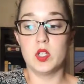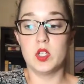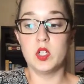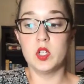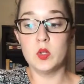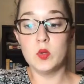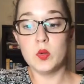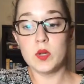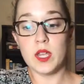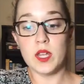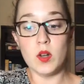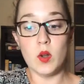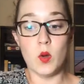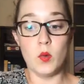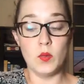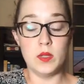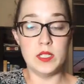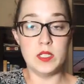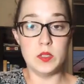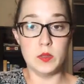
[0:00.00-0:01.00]
you can
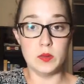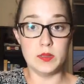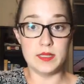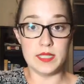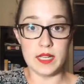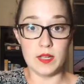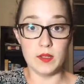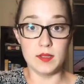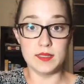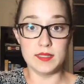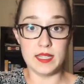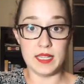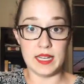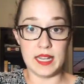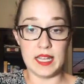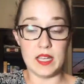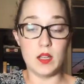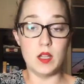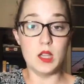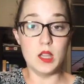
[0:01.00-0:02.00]
only do sales in
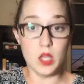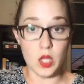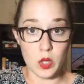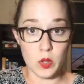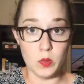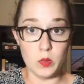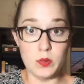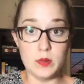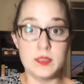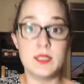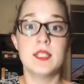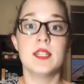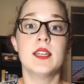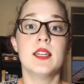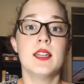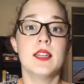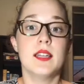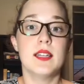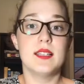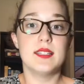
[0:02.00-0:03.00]
a closed
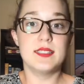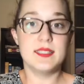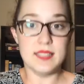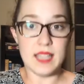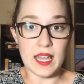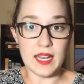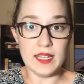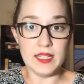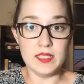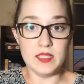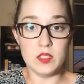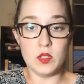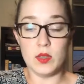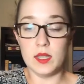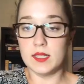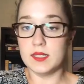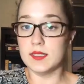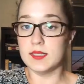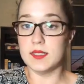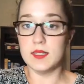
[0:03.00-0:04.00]
setting. So
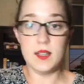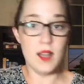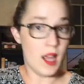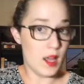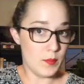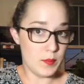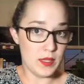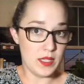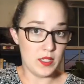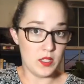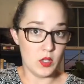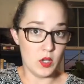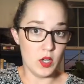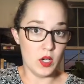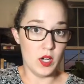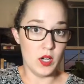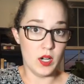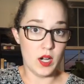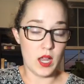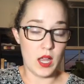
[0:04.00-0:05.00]
that does not mean
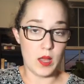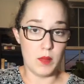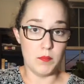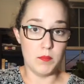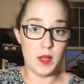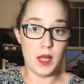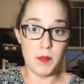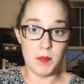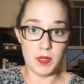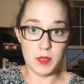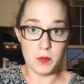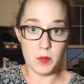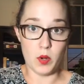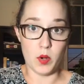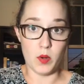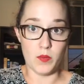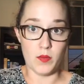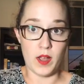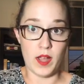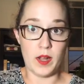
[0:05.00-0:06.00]
your public
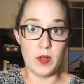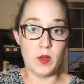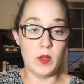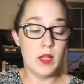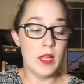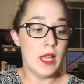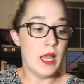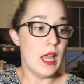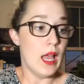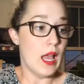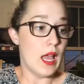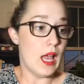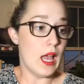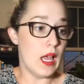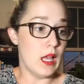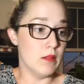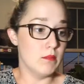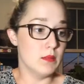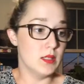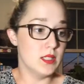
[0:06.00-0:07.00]
profile.
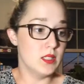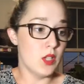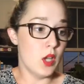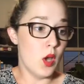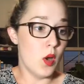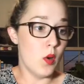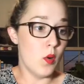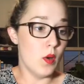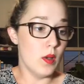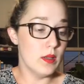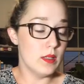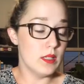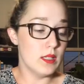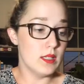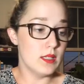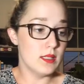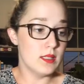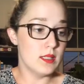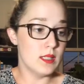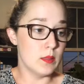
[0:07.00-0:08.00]
So
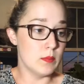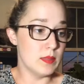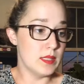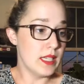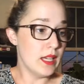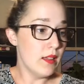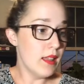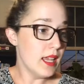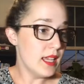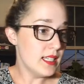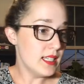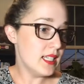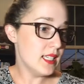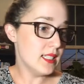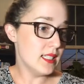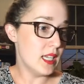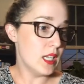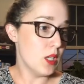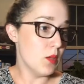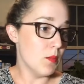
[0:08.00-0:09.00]
some sale
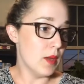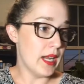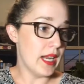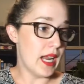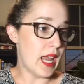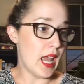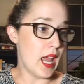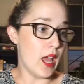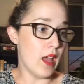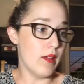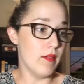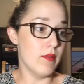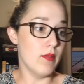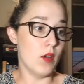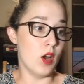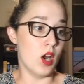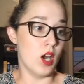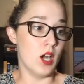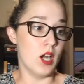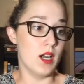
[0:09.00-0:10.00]
ideas that you might have
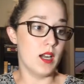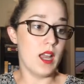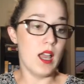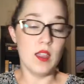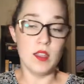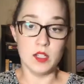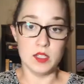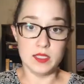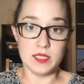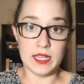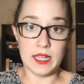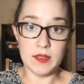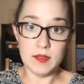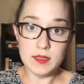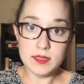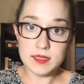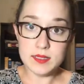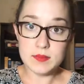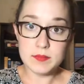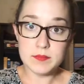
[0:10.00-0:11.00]
are color
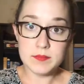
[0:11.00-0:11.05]
sales.